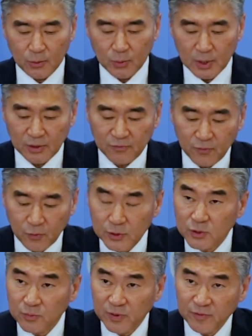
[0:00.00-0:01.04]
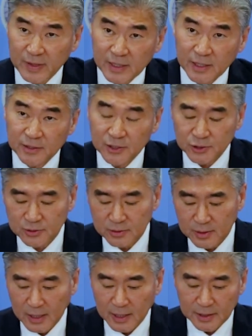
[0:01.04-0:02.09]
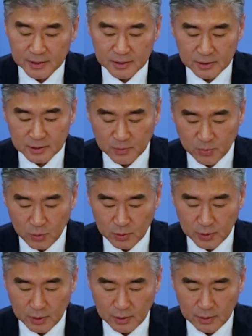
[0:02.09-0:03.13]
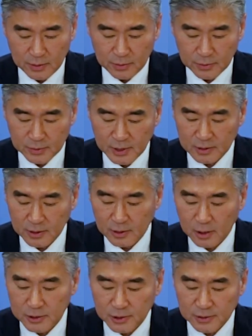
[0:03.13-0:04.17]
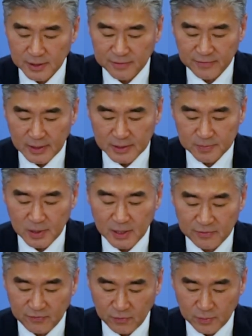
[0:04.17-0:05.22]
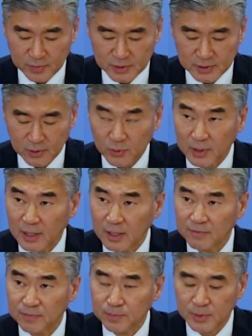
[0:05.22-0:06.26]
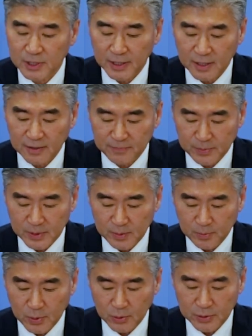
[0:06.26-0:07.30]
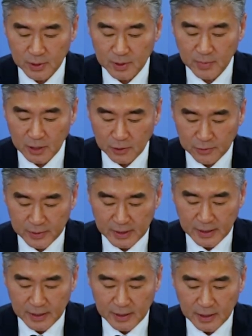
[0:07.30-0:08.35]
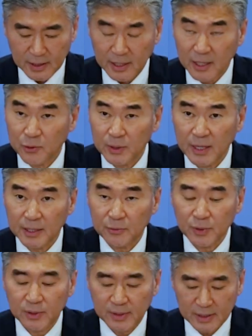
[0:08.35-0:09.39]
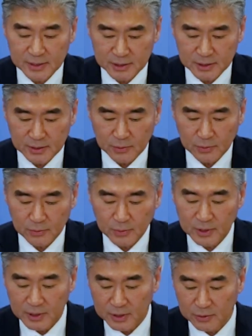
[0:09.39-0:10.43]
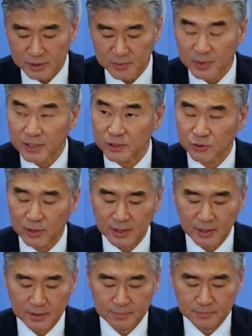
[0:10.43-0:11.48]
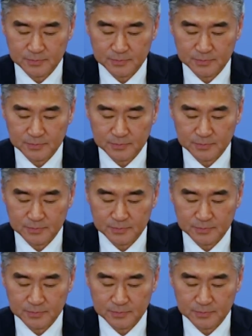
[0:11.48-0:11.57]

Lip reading: We look forward to providing additional ISR support through technologically advanced platforms that will help the AFP both in Marawi and anywhere else where terrorists may strike.